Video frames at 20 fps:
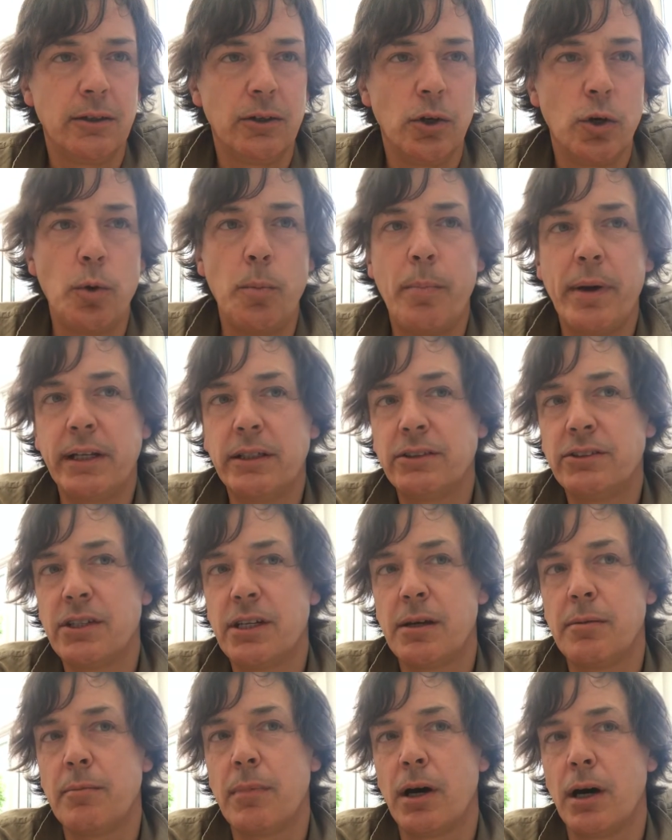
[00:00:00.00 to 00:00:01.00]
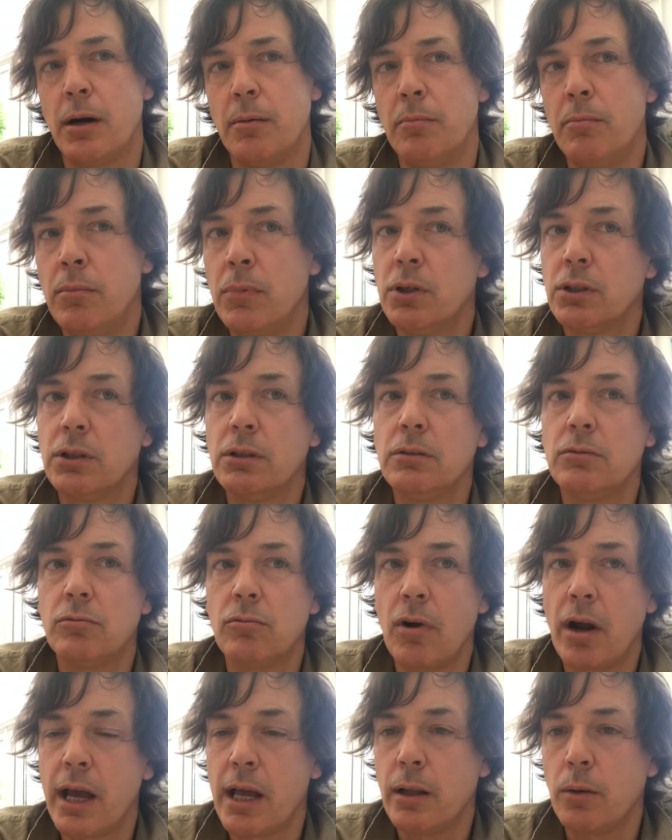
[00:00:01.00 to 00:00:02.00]
who built him a model
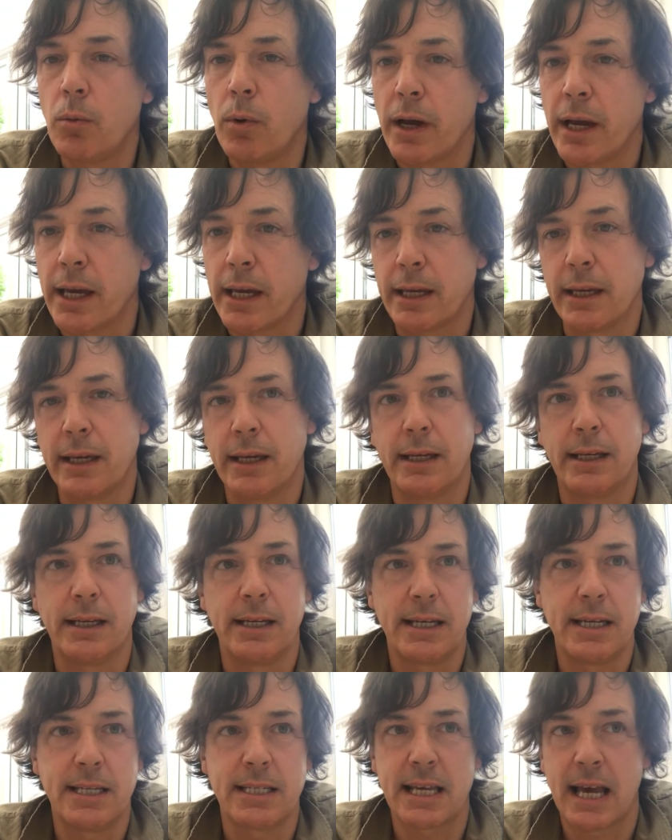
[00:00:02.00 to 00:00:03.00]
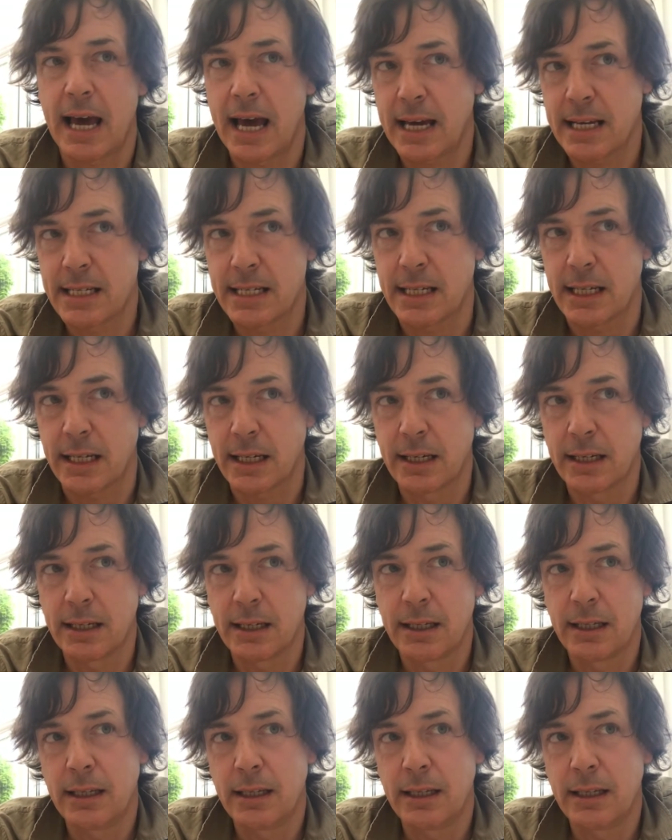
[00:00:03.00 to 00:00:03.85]
railway in his attic.